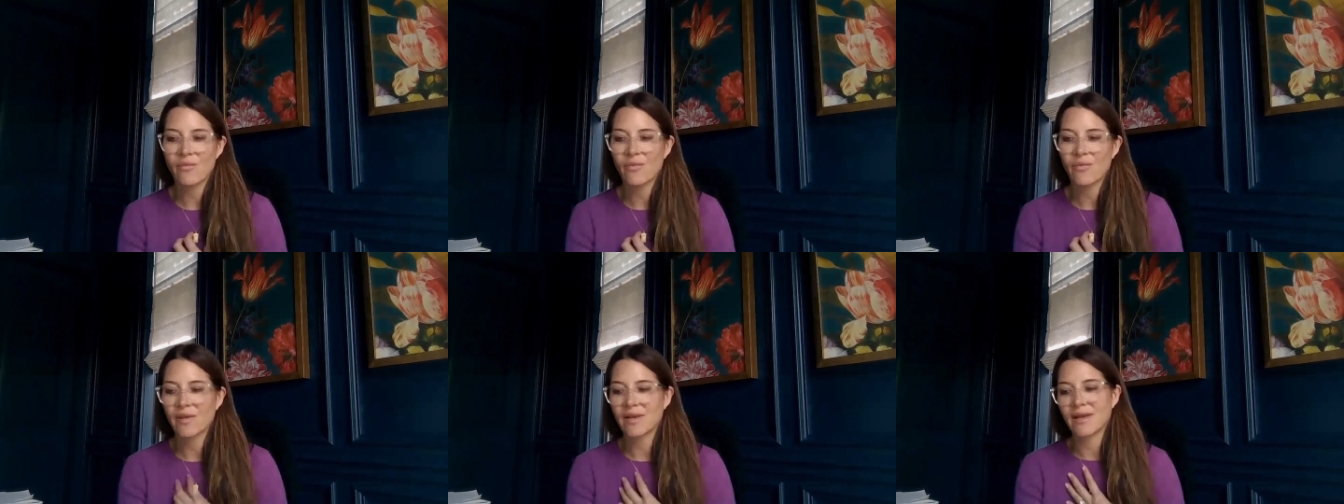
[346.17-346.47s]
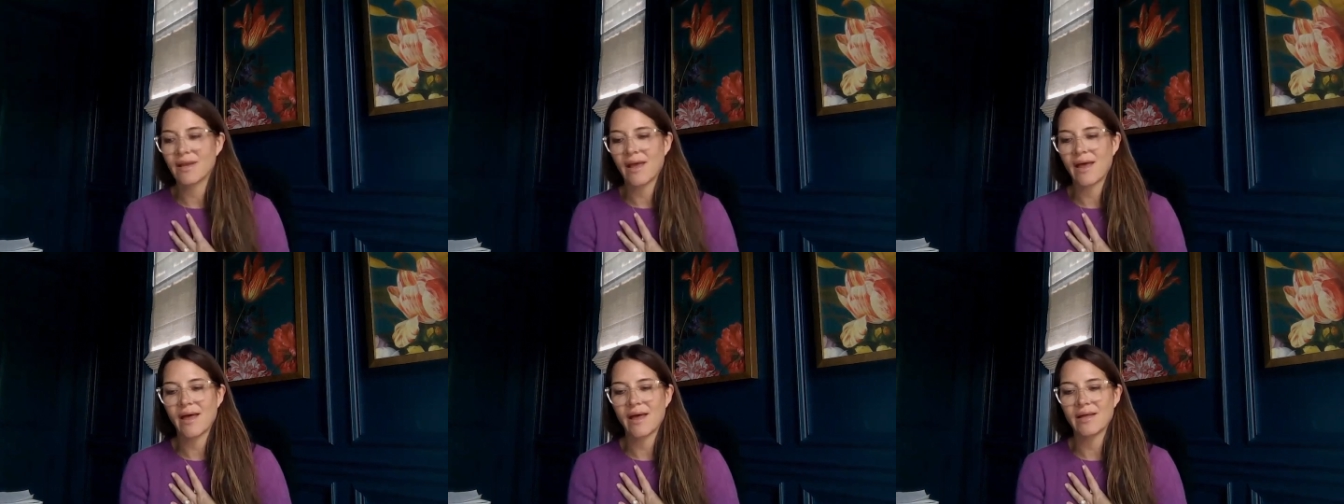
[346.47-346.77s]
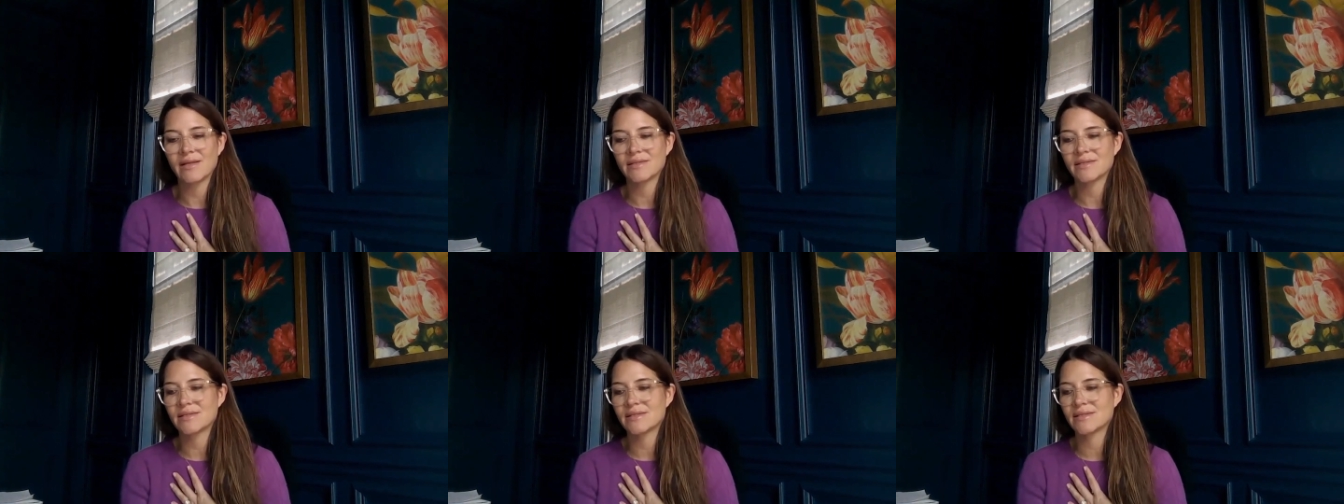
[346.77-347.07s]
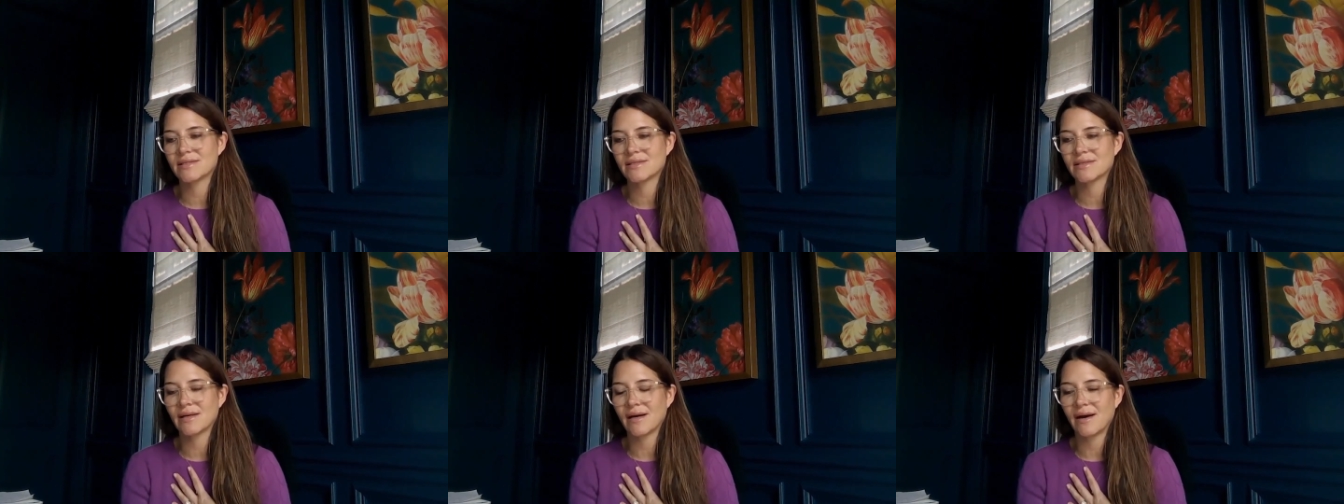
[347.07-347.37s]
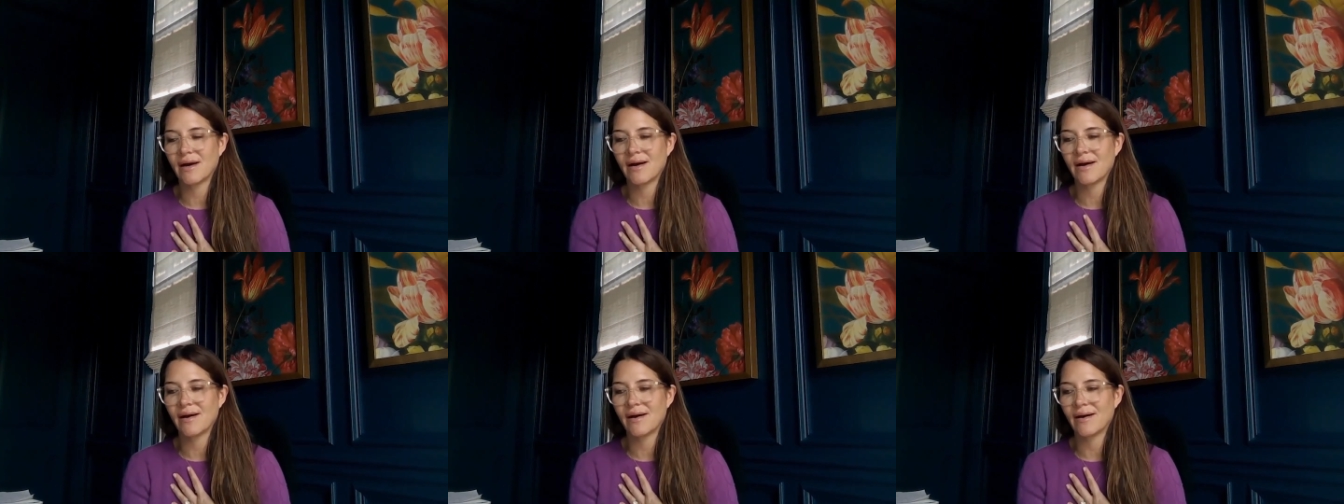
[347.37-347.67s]
would get,
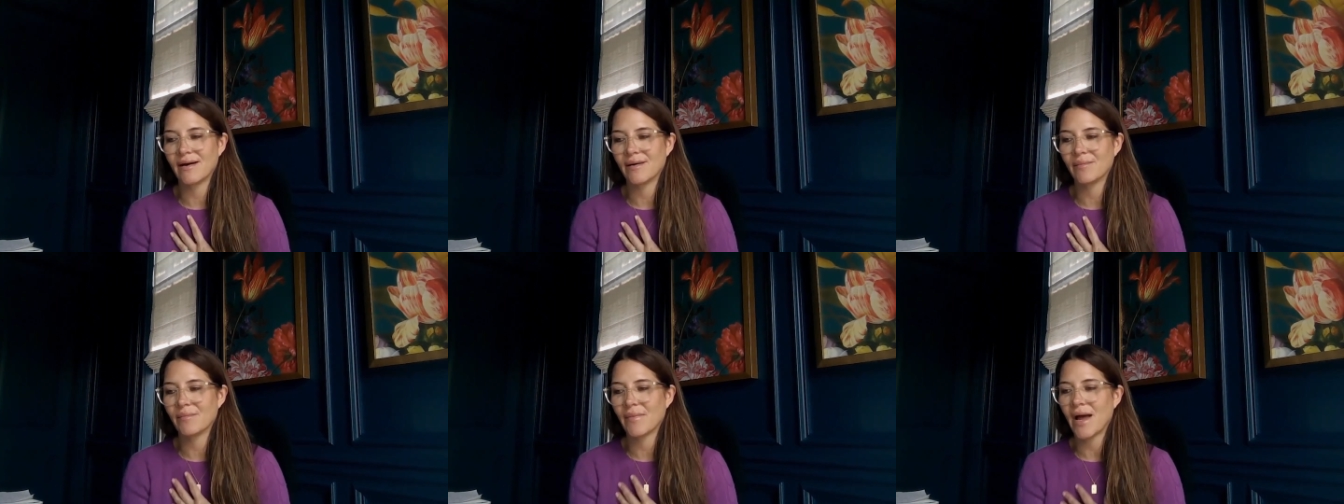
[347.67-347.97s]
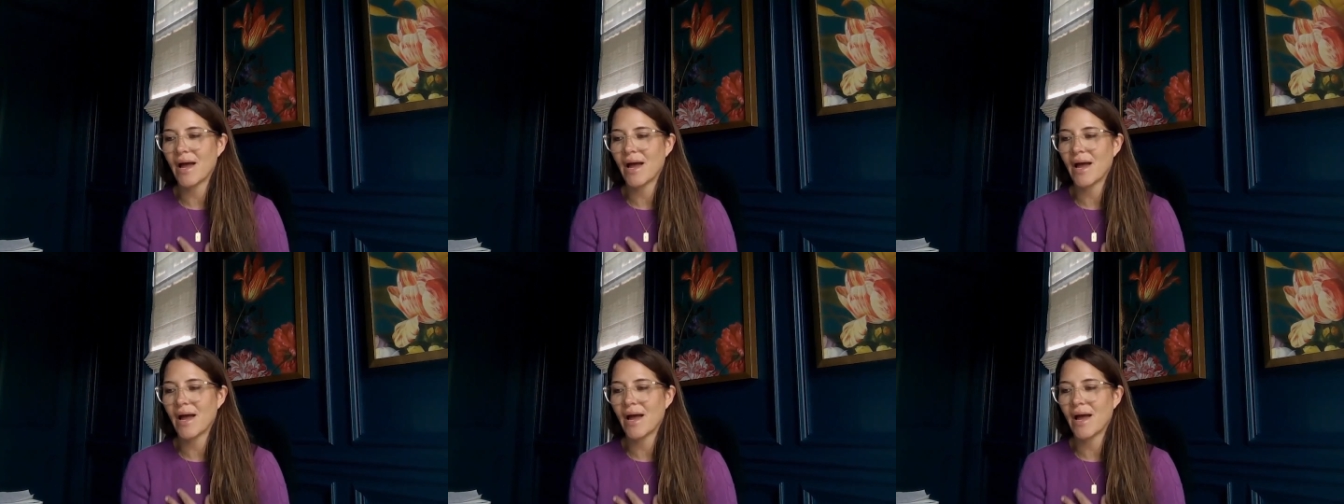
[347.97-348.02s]
um,